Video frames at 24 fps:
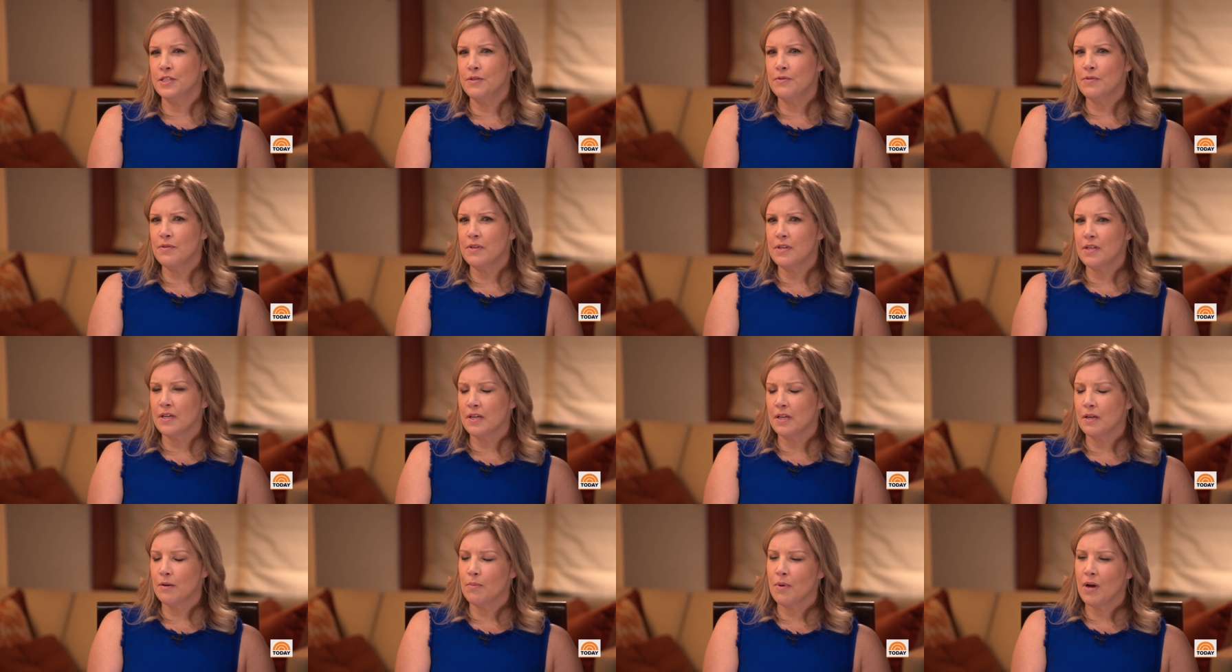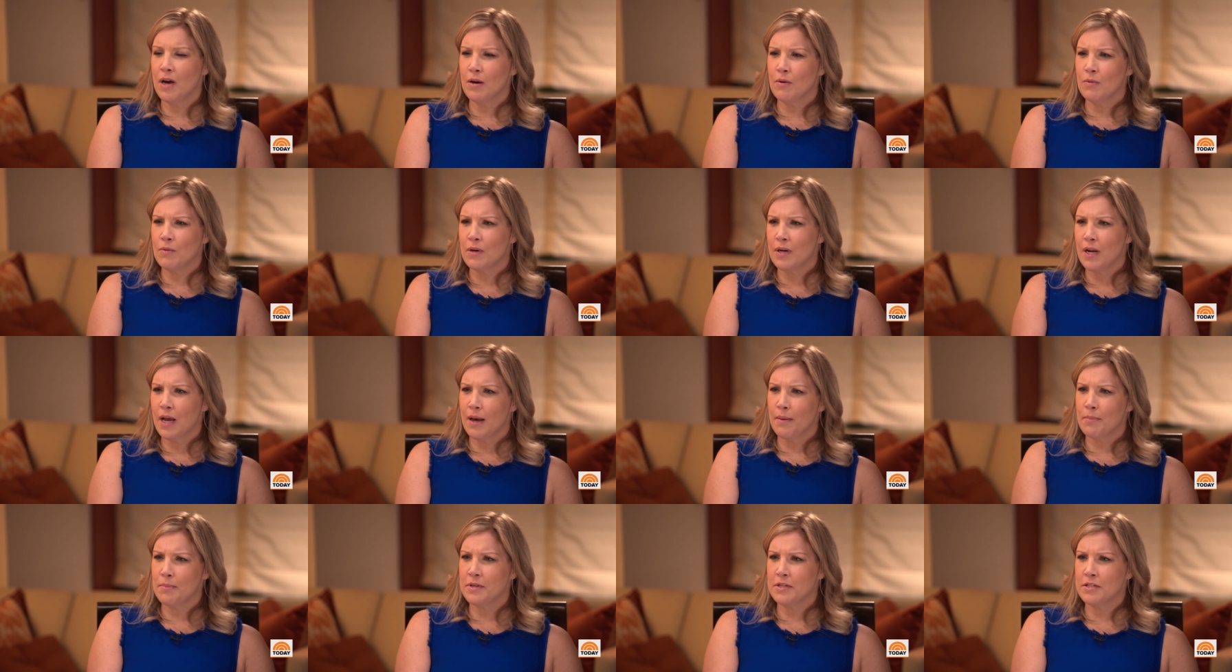Do you think about what
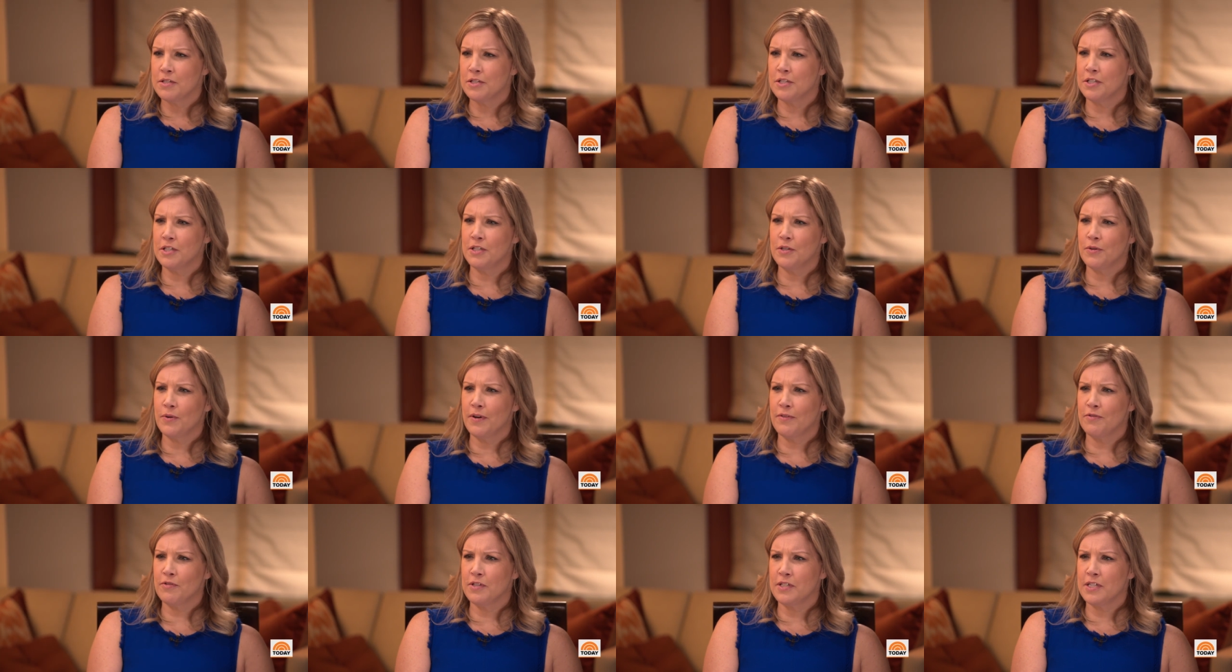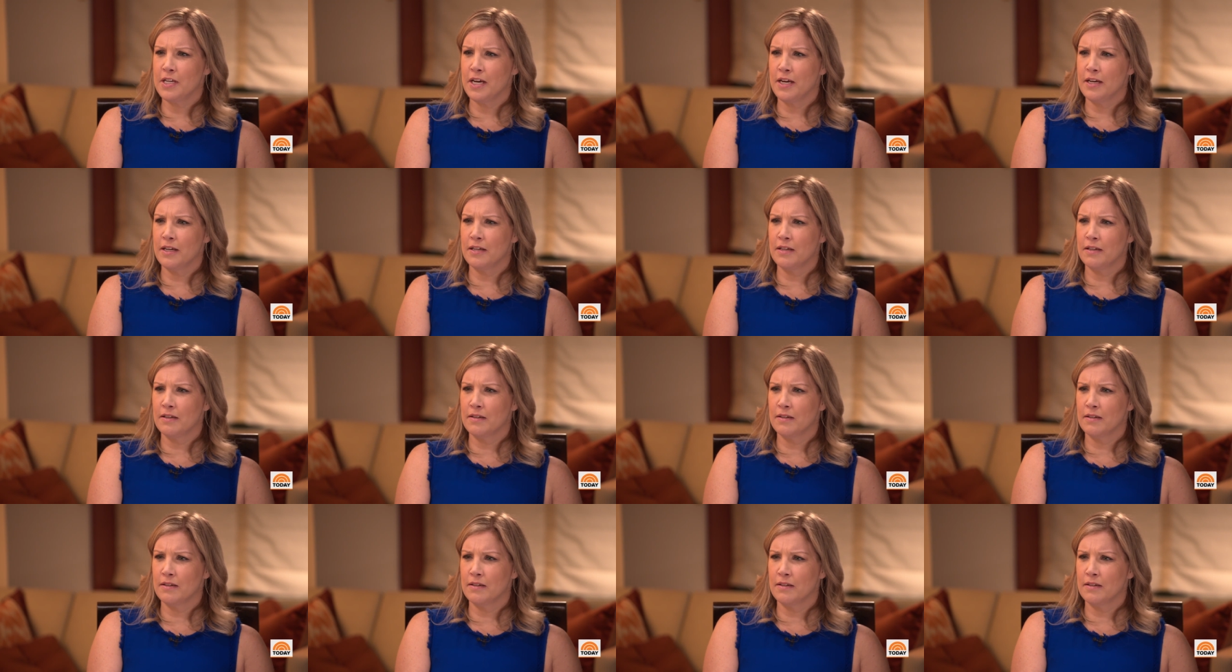happened to you every day?